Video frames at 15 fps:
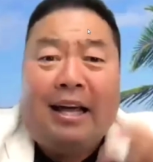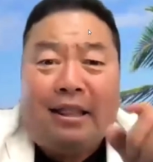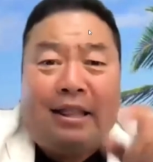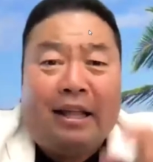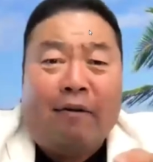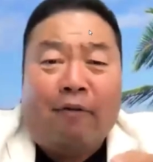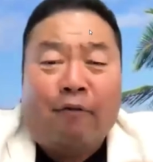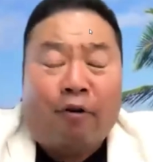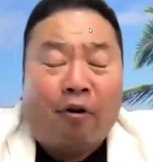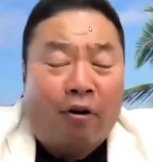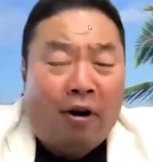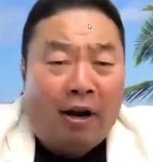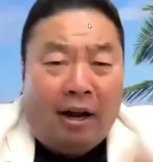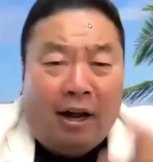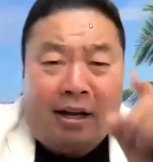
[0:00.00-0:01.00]
Therefore,
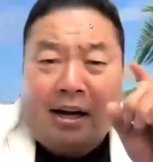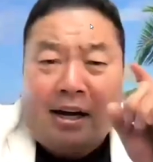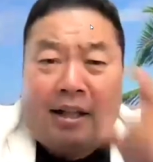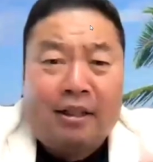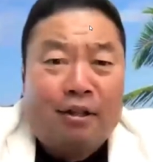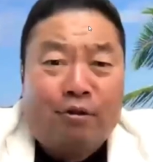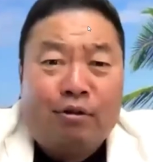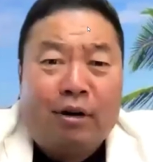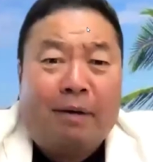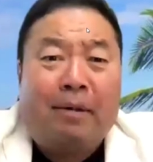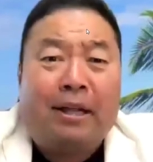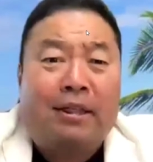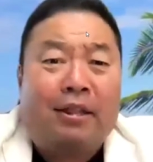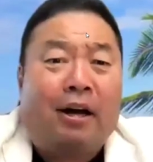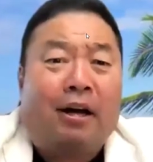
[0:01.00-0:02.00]
I concentrate my
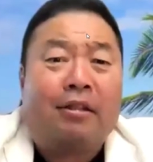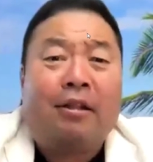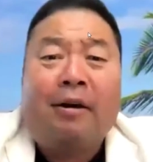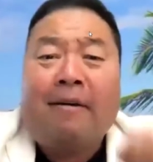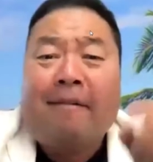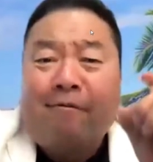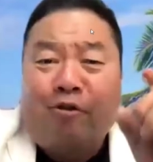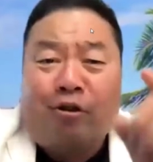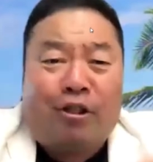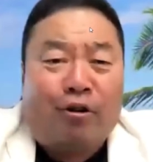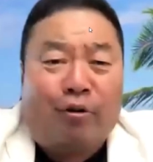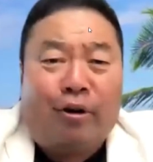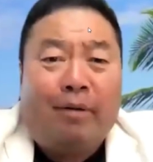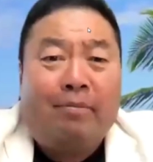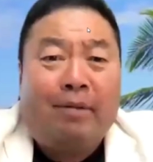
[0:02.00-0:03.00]
thoughts for
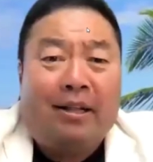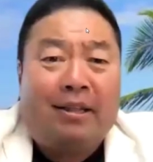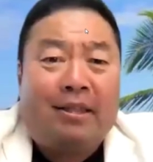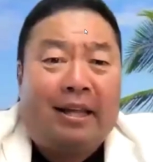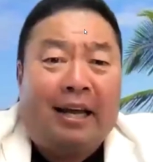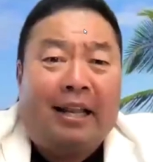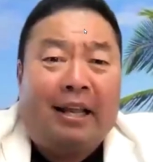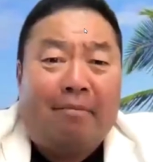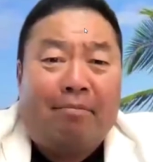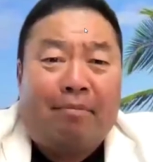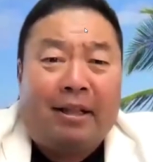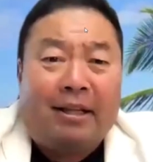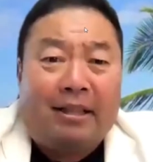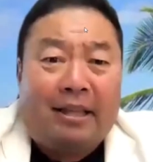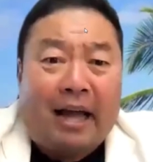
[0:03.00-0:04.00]
30 minutes daily
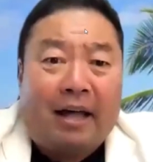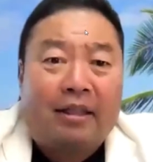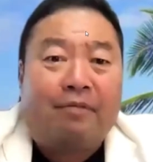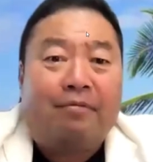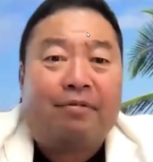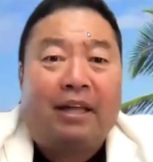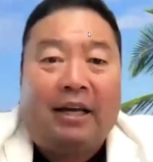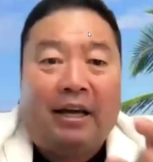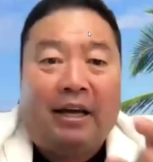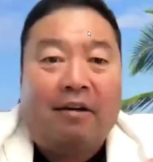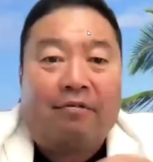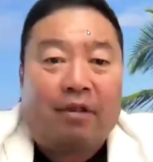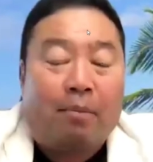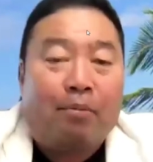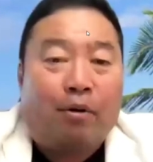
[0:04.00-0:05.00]
upon the task of thinking
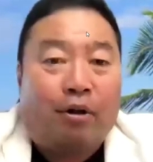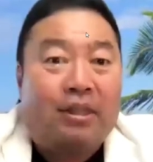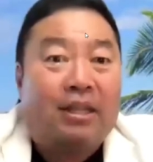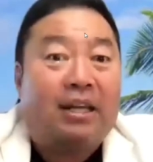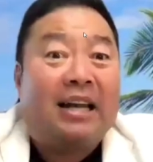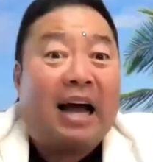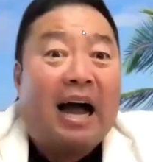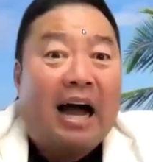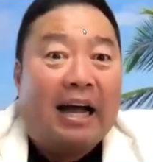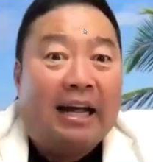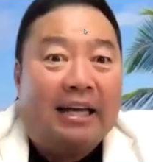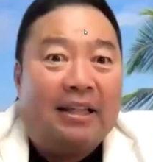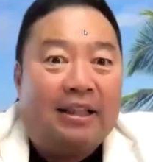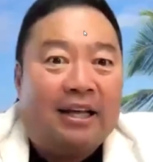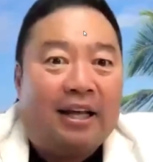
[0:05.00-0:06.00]
of the person I
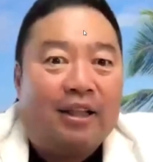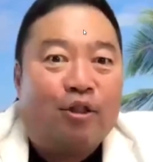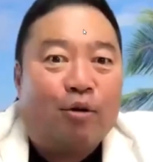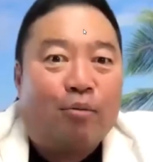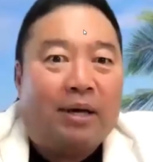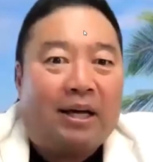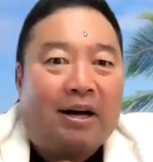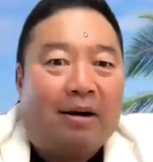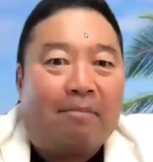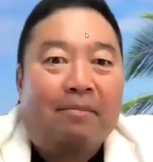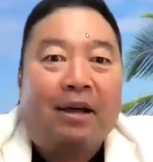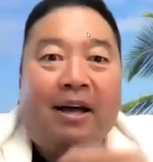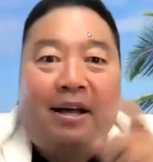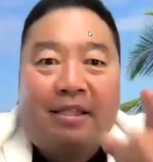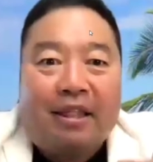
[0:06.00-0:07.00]
intend to become,
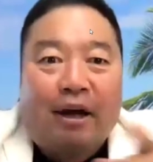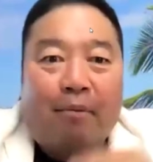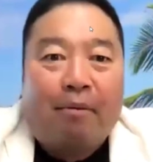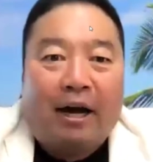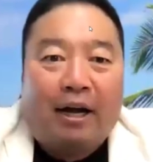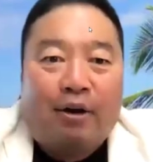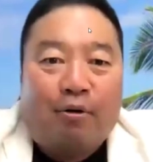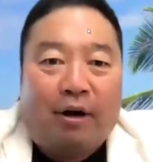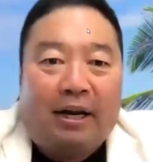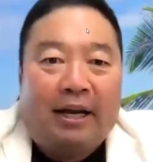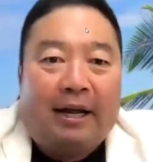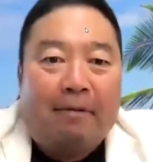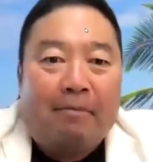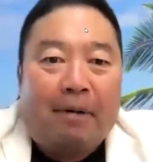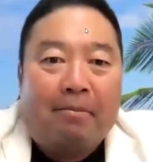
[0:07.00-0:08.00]
thereby creating
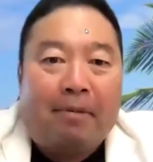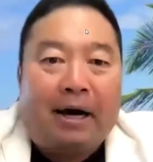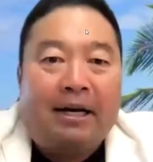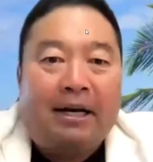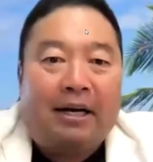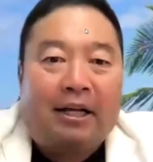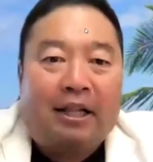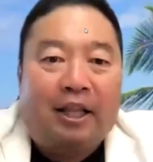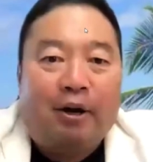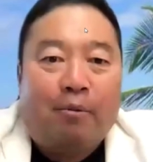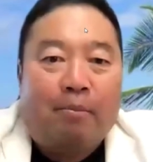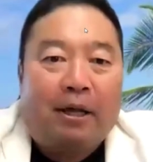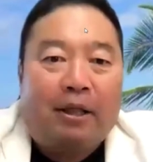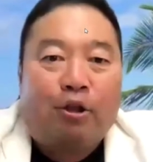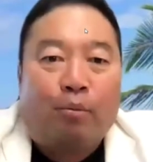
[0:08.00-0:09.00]
in my mind a clear
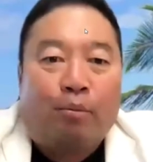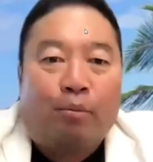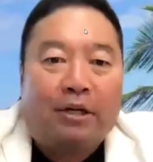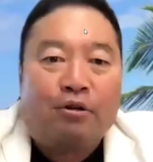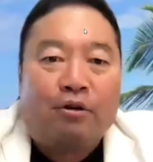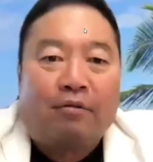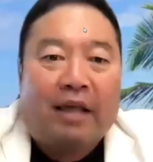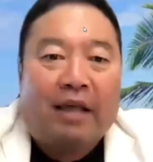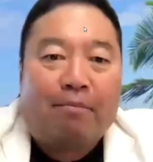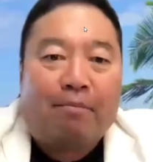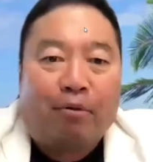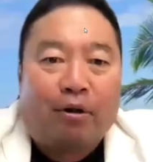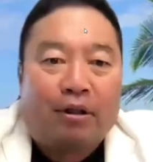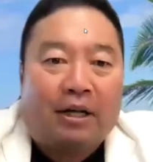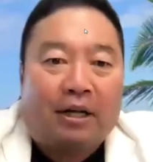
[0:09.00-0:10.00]
mental picture of that
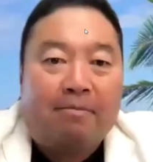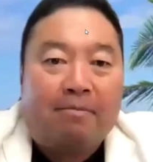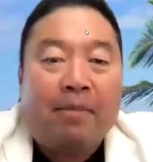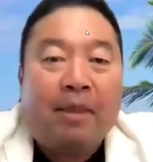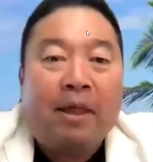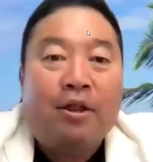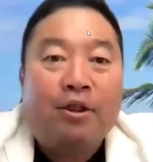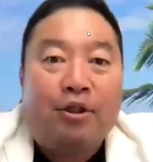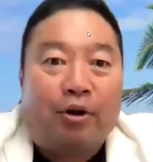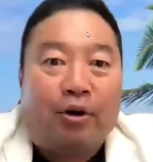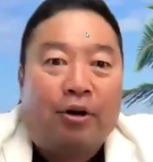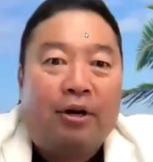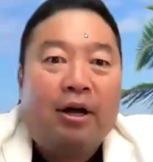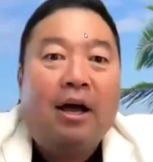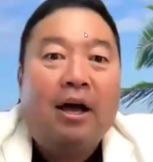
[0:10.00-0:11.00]
person.
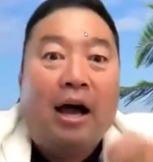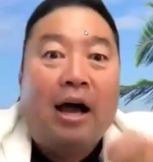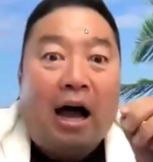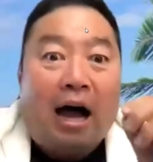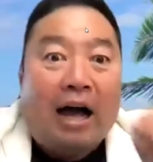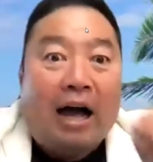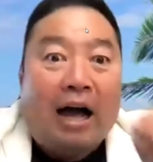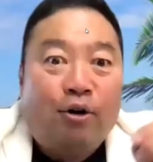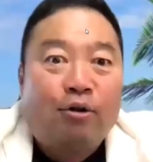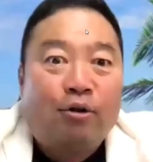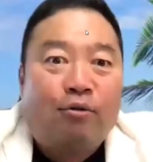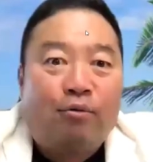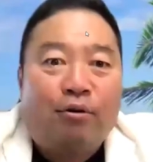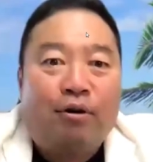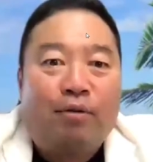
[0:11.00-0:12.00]
Third, I know
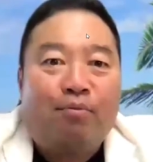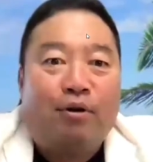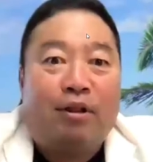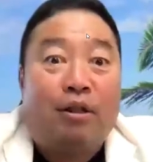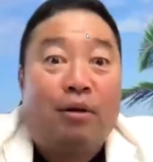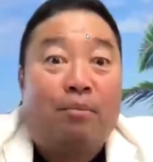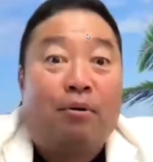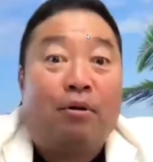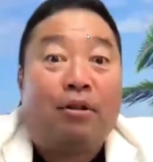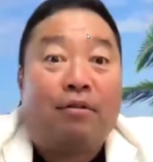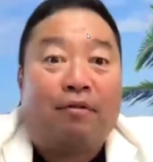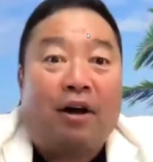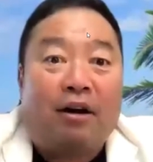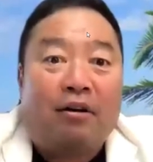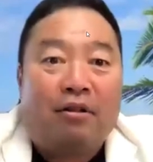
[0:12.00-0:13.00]
through the principles of
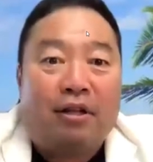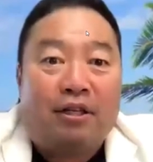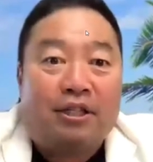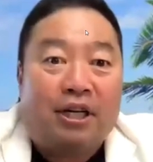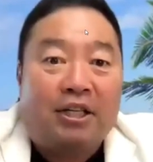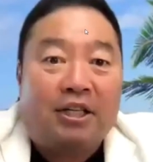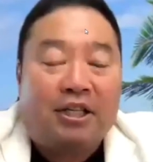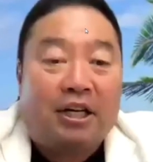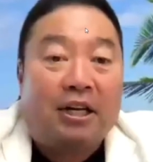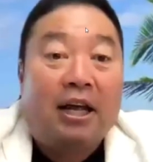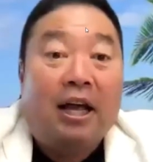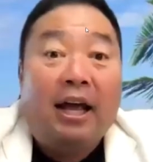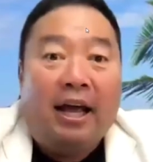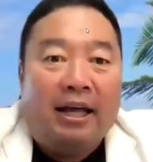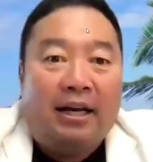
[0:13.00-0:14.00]
autosuggestion,
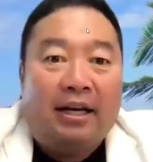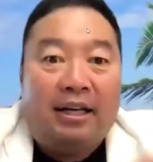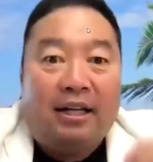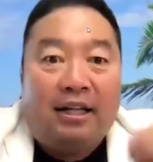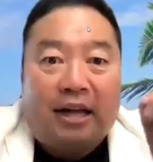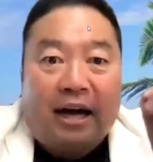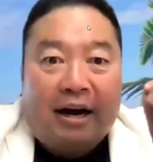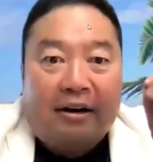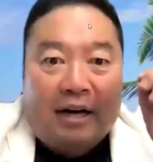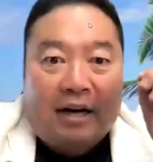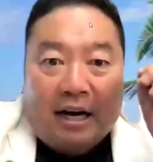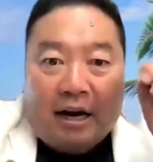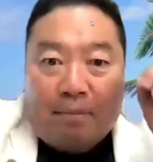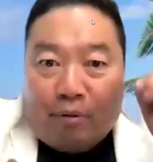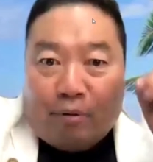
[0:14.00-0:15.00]
any desire
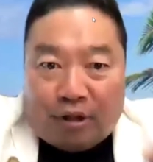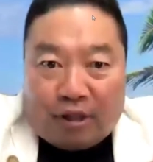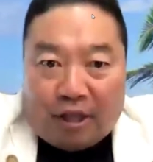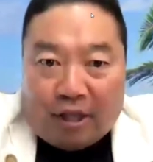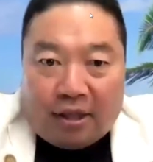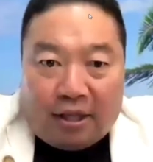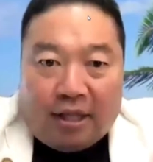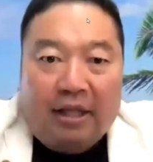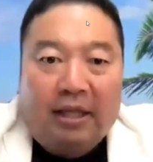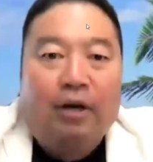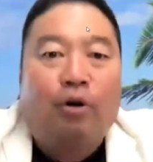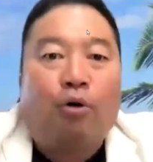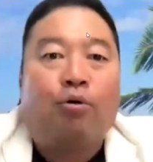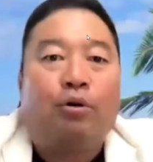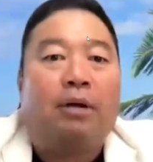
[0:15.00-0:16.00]
that I persistently
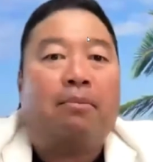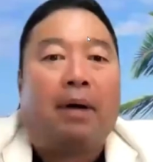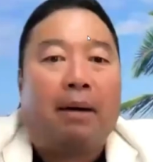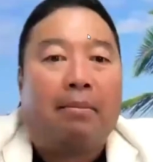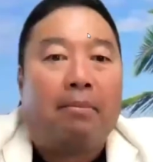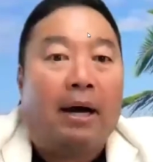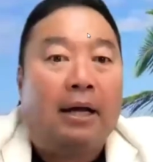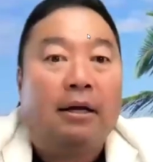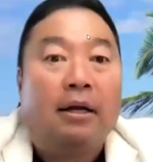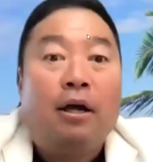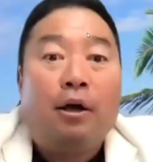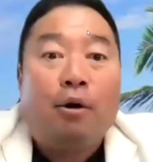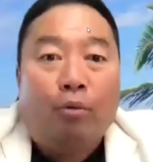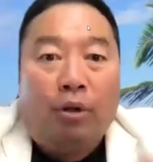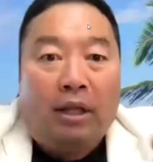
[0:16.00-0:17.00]
hold in my mind
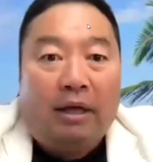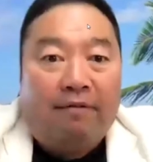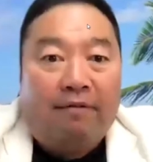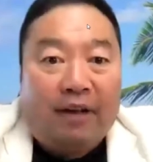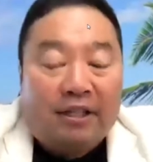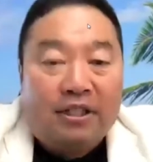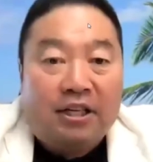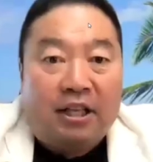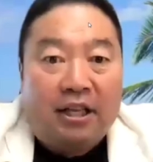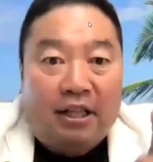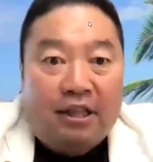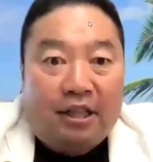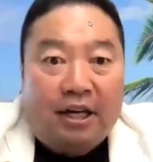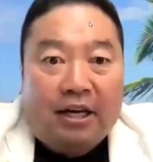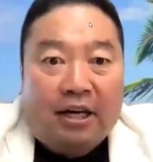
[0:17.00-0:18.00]
will eventually
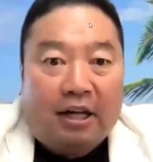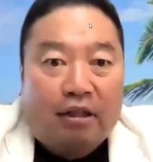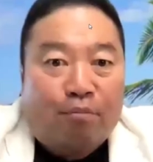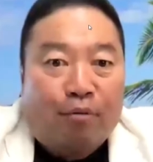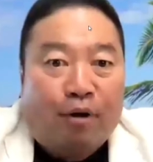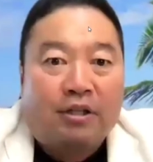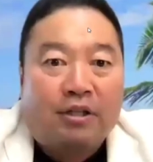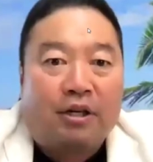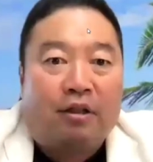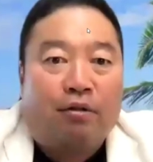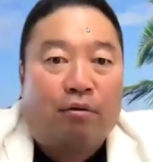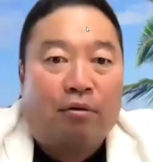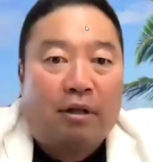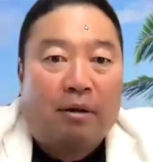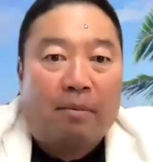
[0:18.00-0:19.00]
seek expression
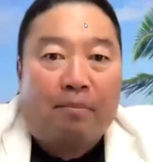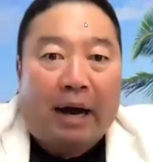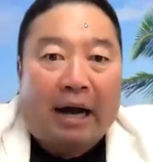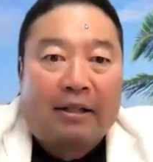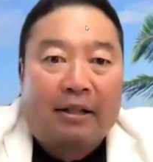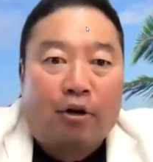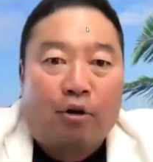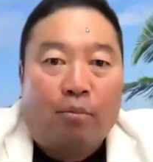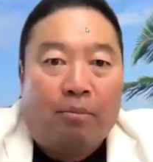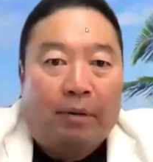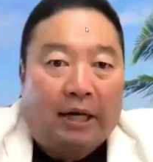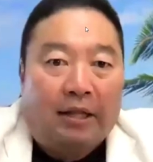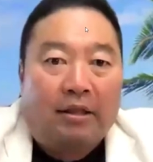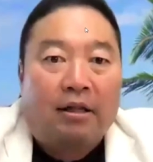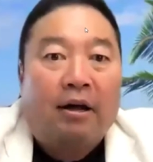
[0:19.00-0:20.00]
through some practical
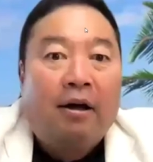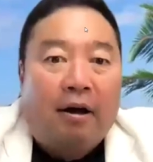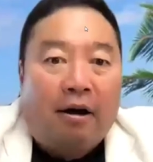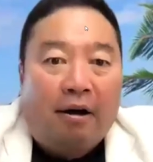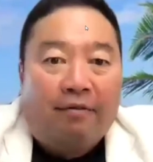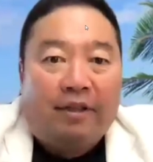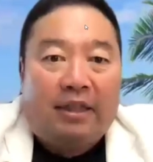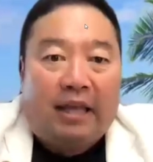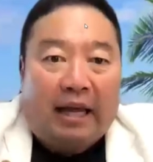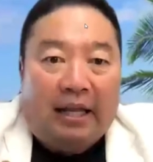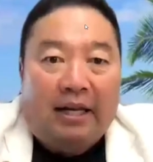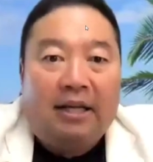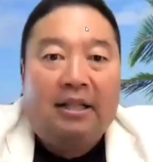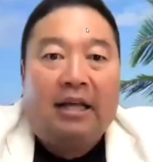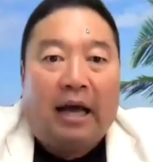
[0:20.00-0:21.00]
means of
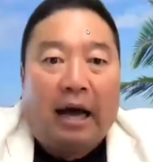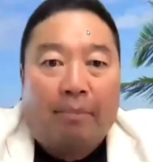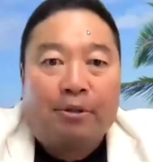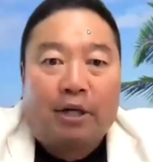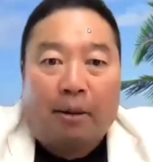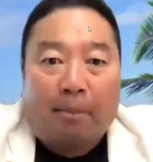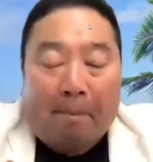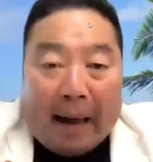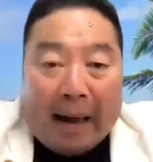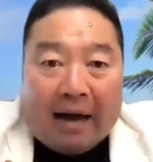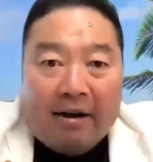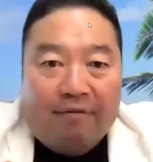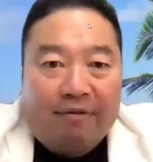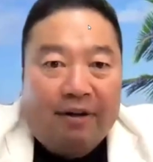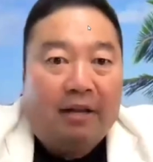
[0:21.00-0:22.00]
attaining the object
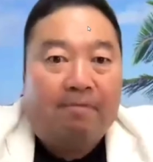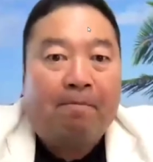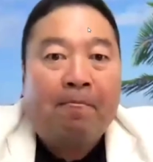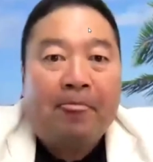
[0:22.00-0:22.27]
back of it.